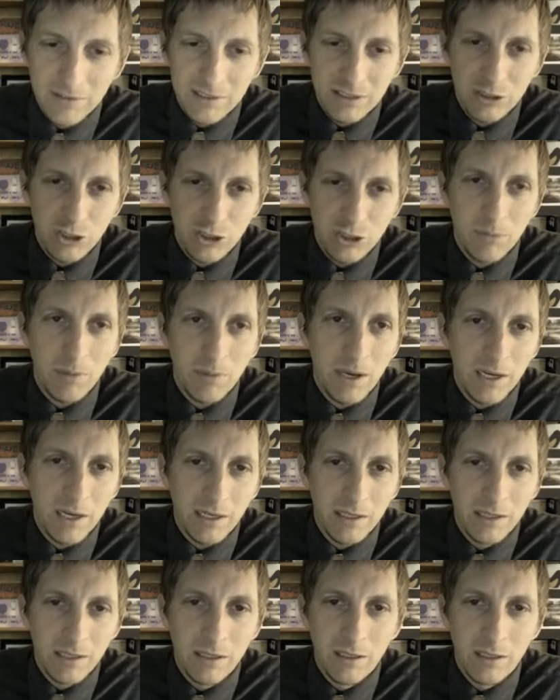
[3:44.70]
as a JPEG
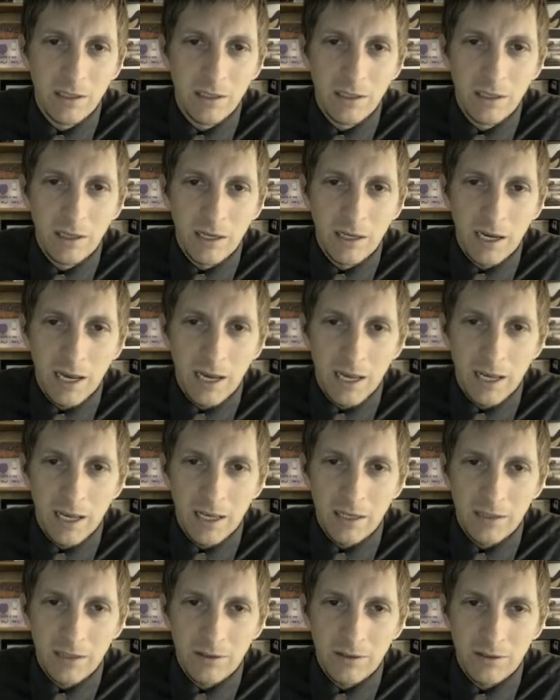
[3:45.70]

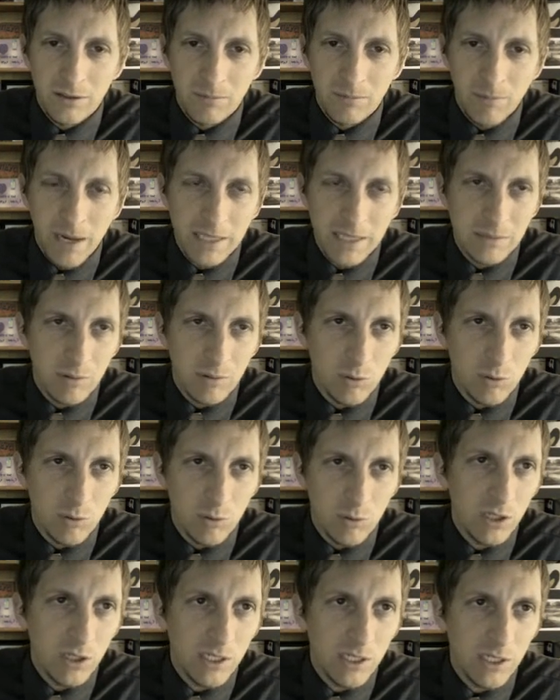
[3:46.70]
and uh, maximum
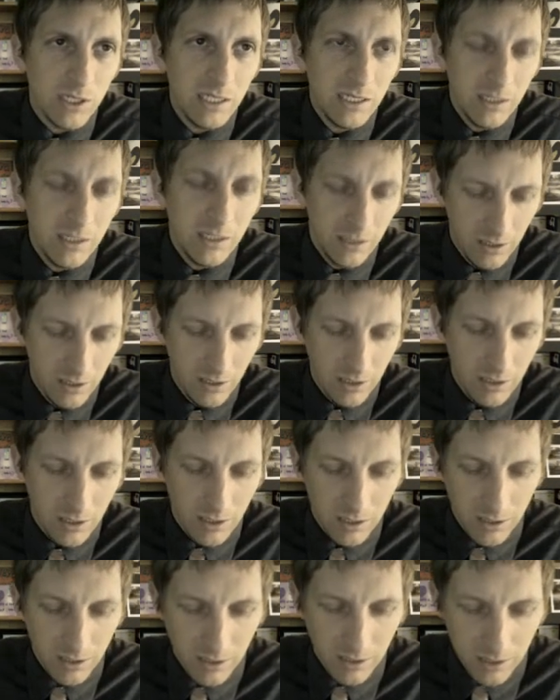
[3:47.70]
quality
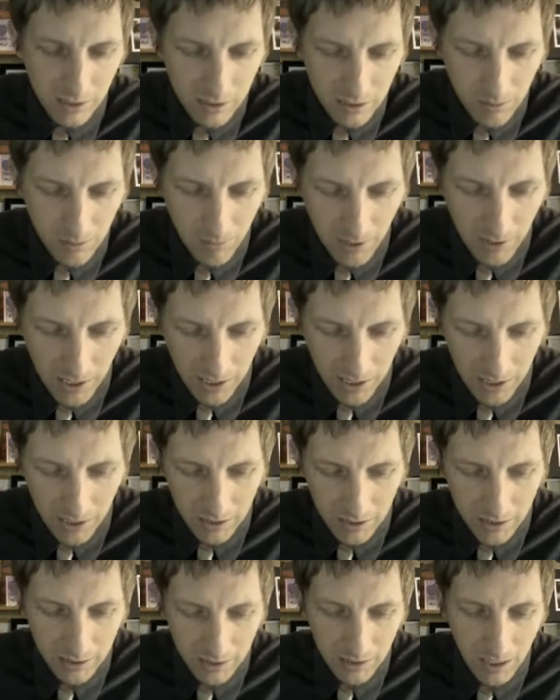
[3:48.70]

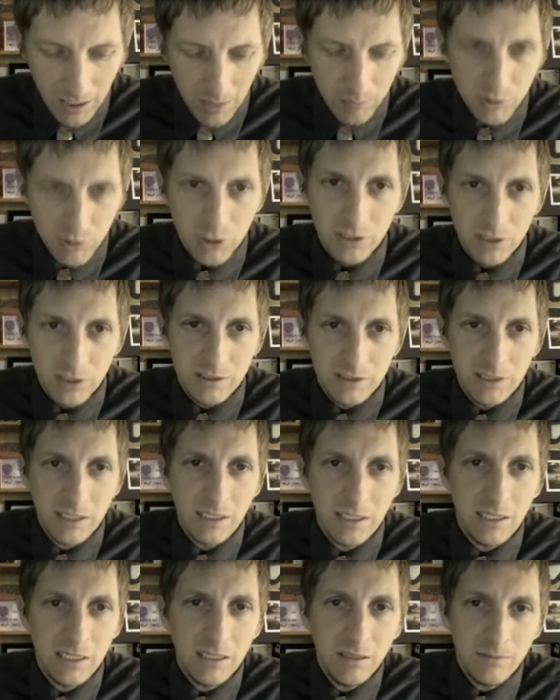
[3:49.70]
command option
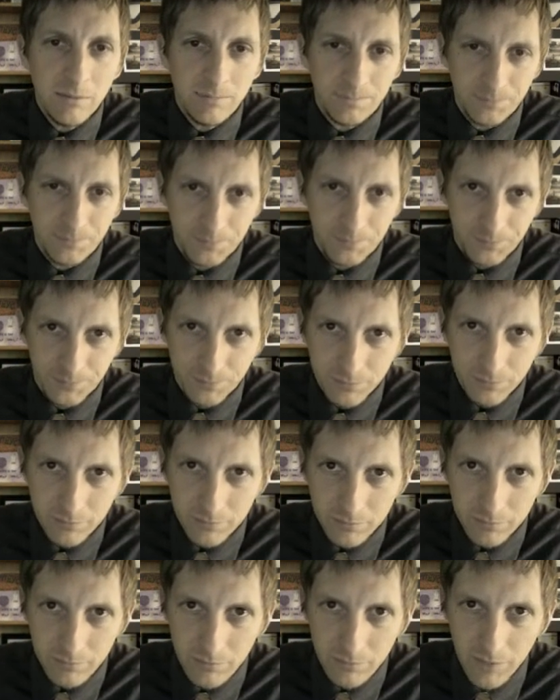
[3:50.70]
Z
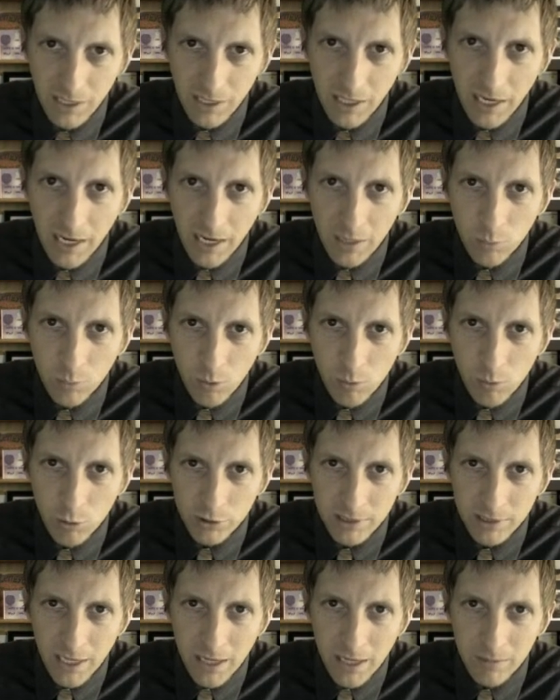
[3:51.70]
and one more
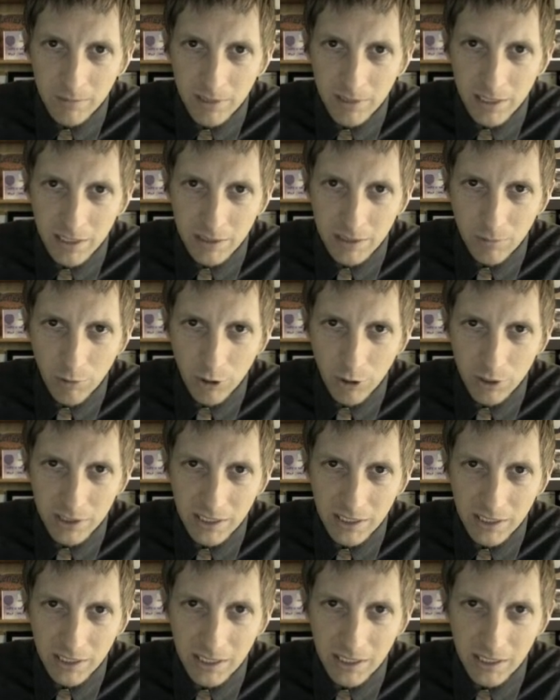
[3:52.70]
time click on the
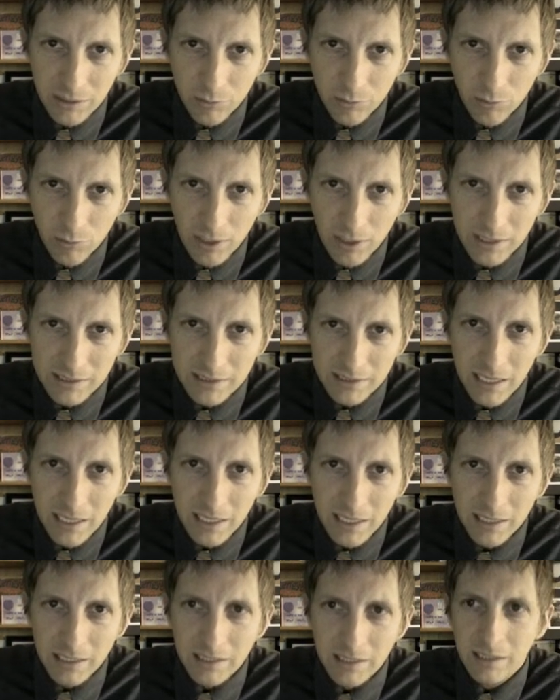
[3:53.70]
marquee on the right
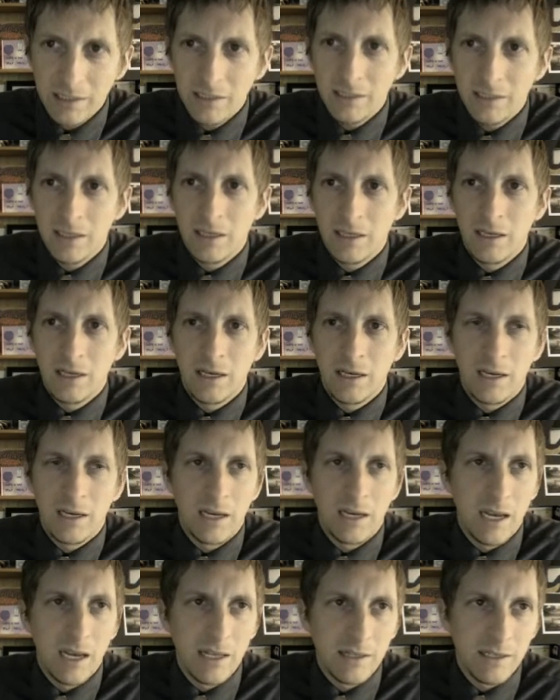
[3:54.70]
side
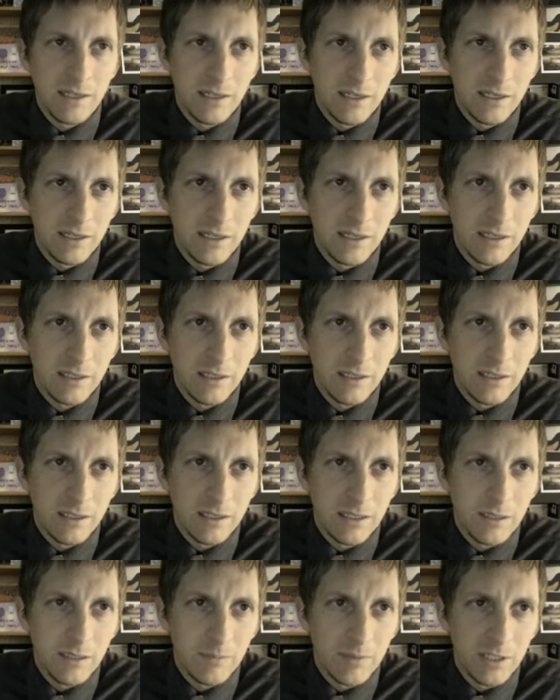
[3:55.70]
and then
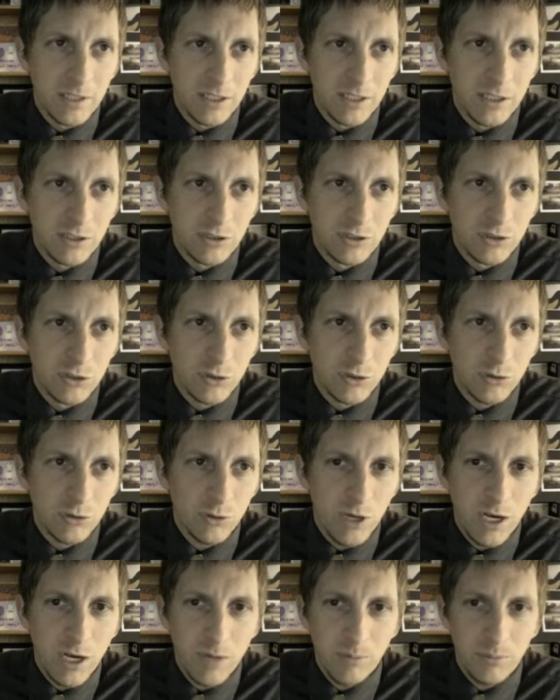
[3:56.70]
image
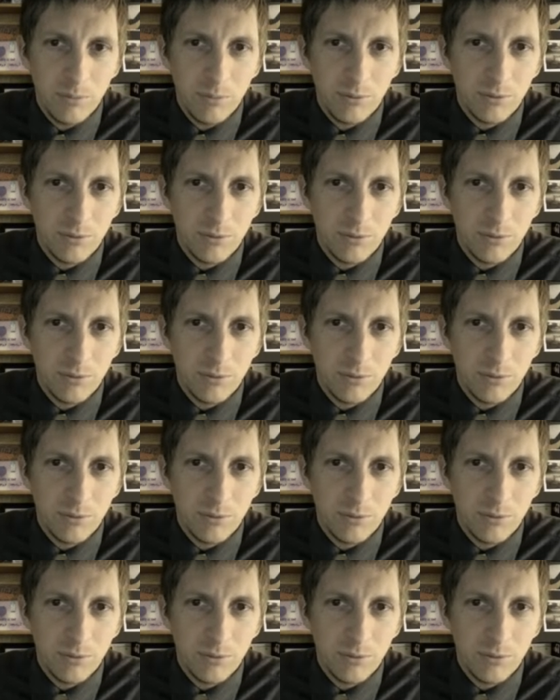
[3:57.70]
crop,